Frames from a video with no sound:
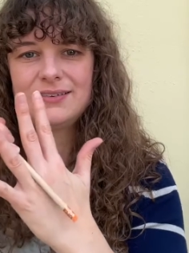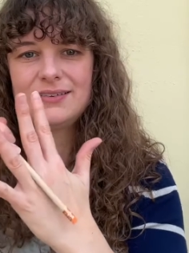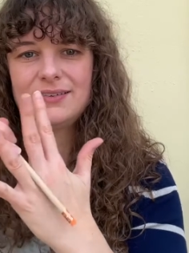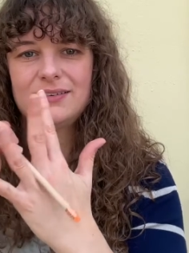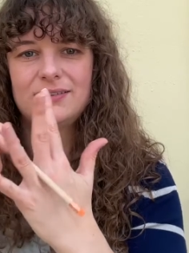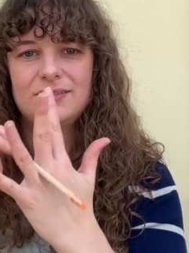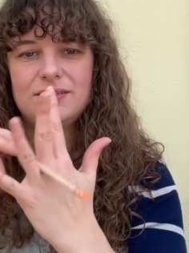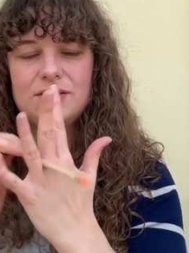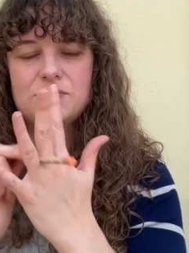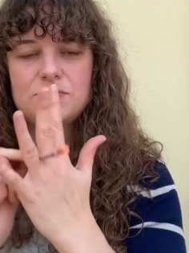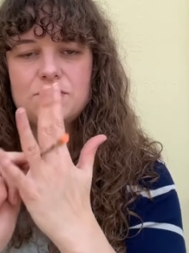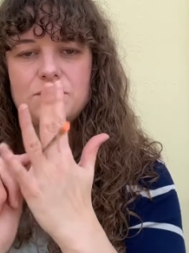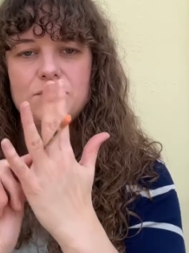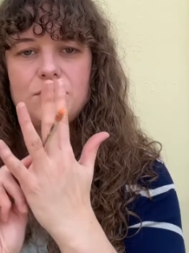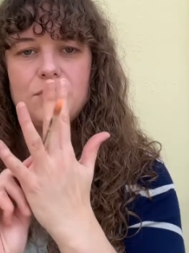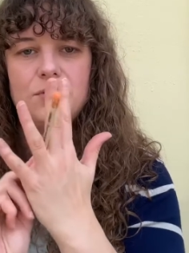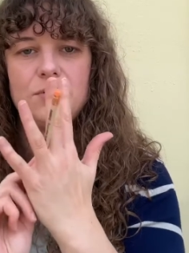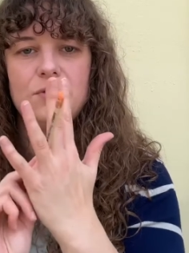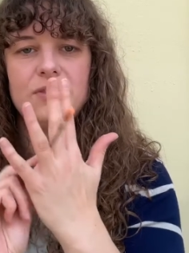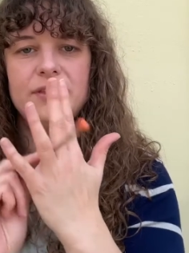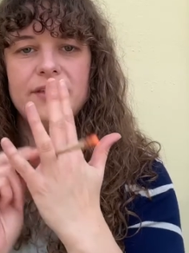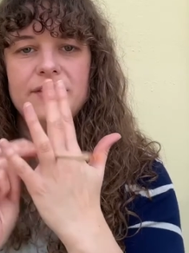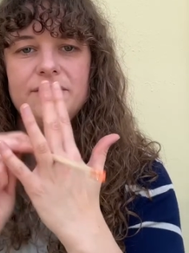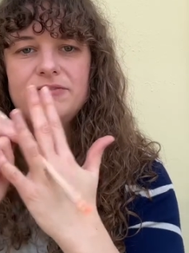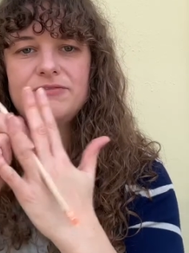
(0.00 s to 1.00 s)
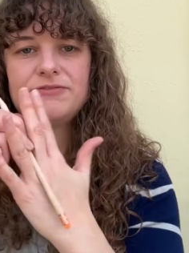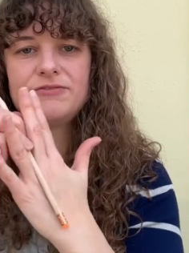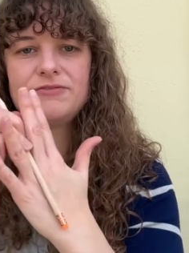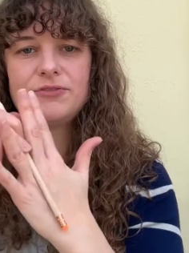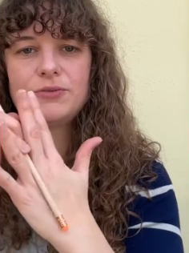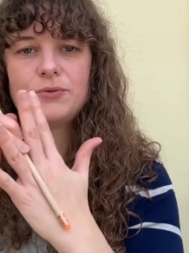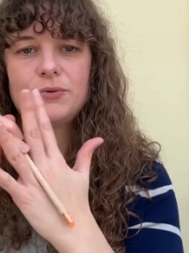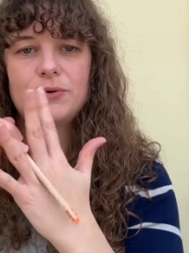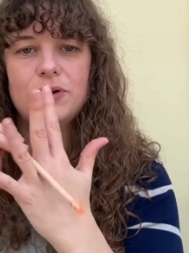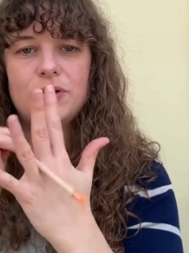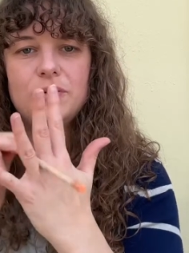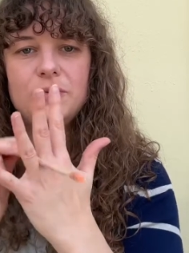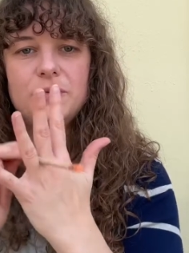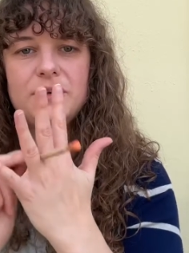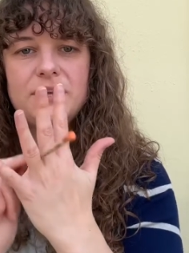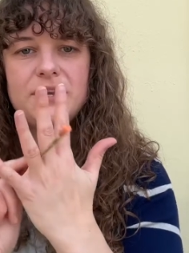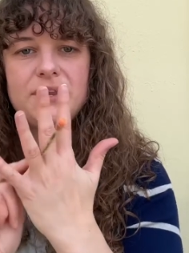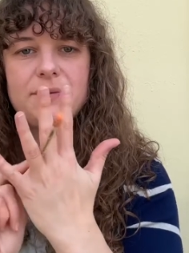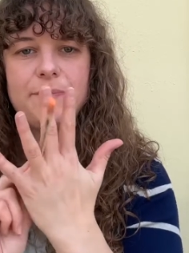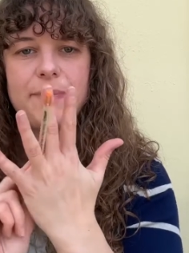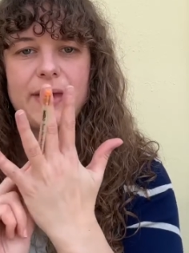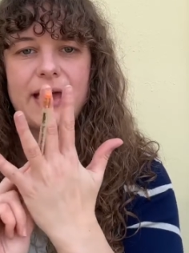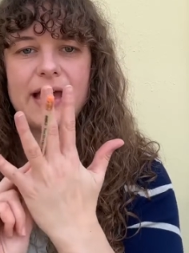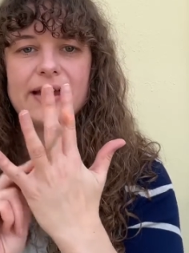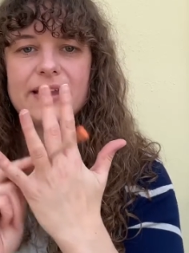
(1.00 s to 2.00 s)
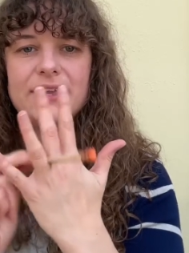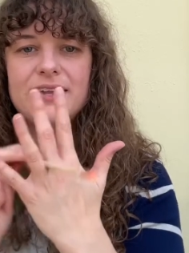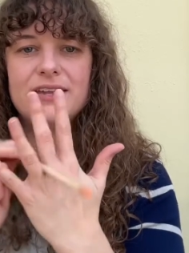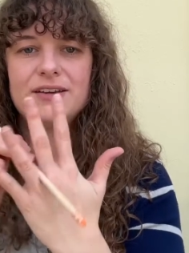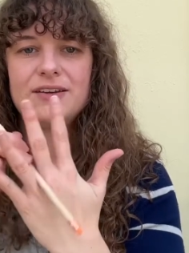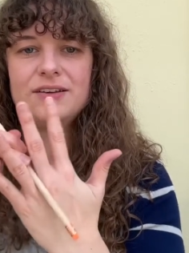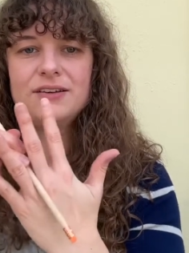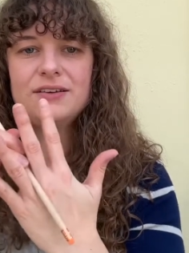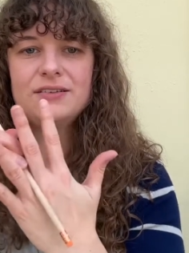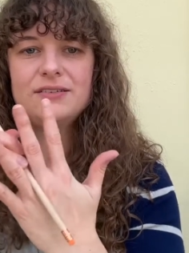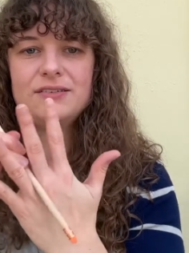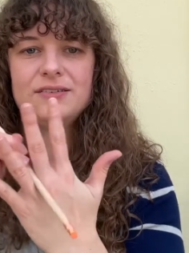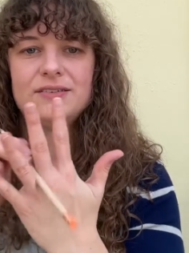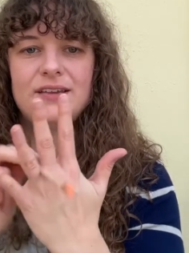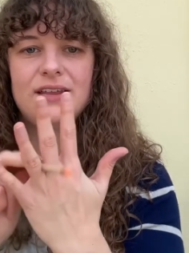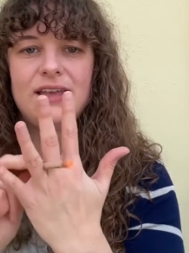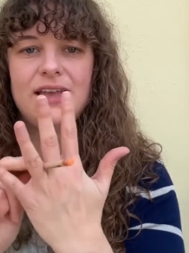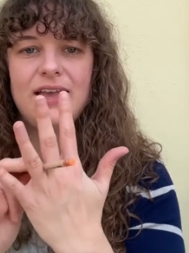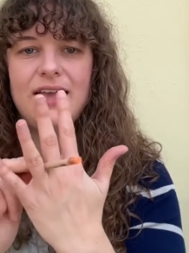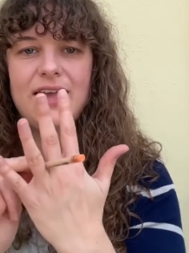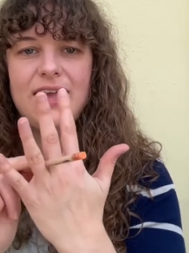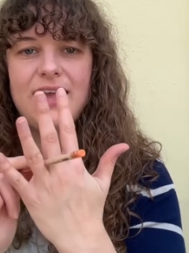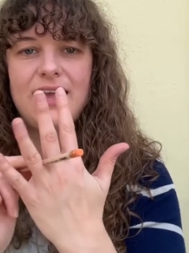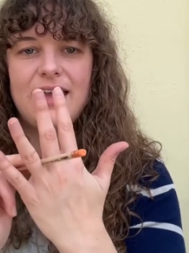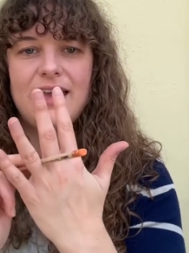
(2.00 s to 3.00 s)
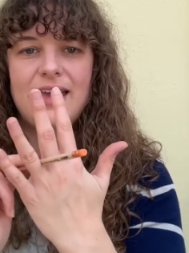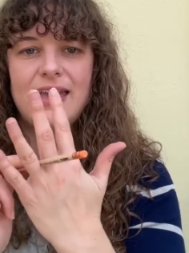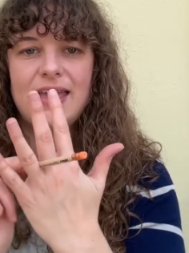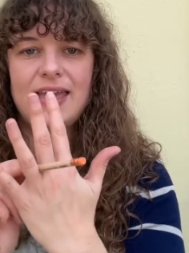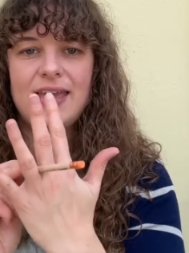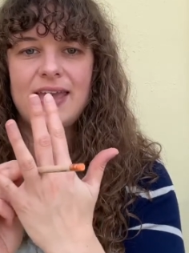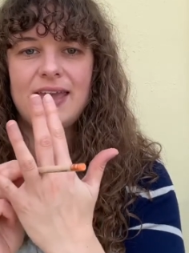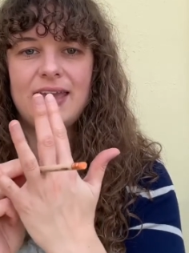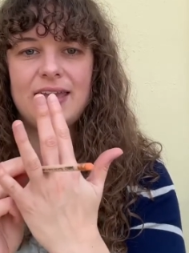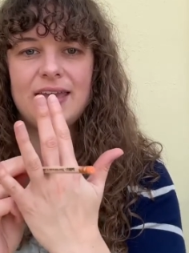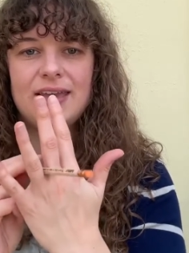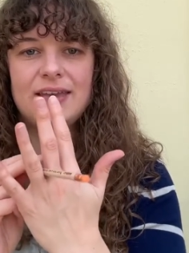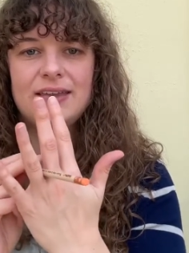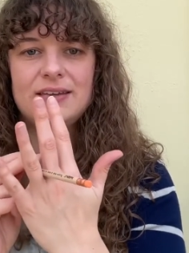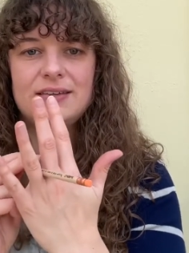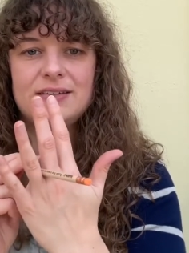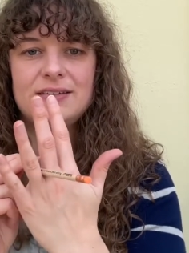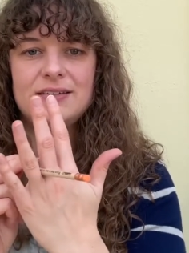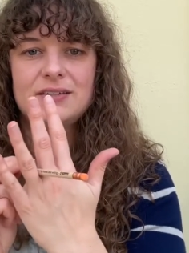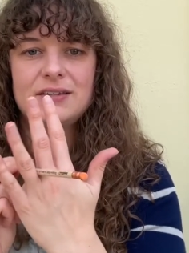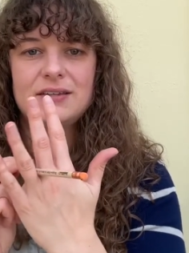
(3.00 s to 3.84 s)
So rolling forward and back here, and